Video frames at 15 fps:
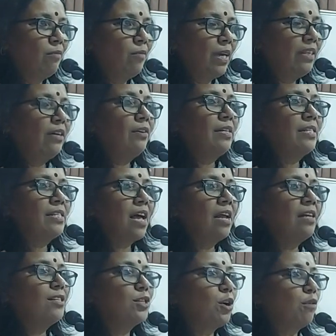were the
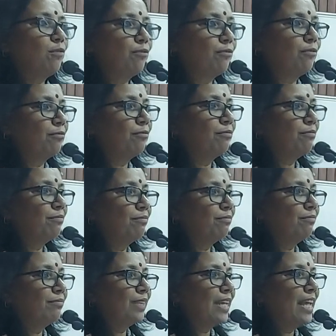result of
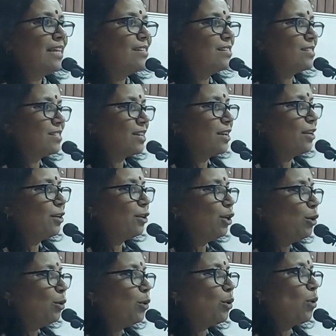his
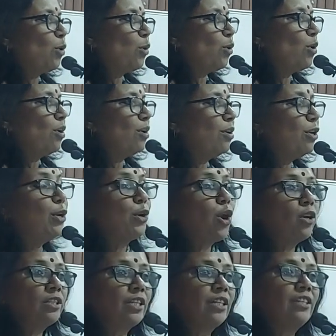
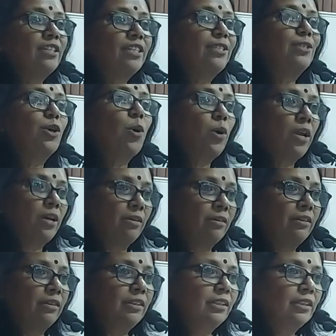neurotic
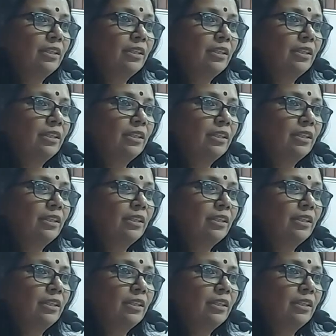disorder.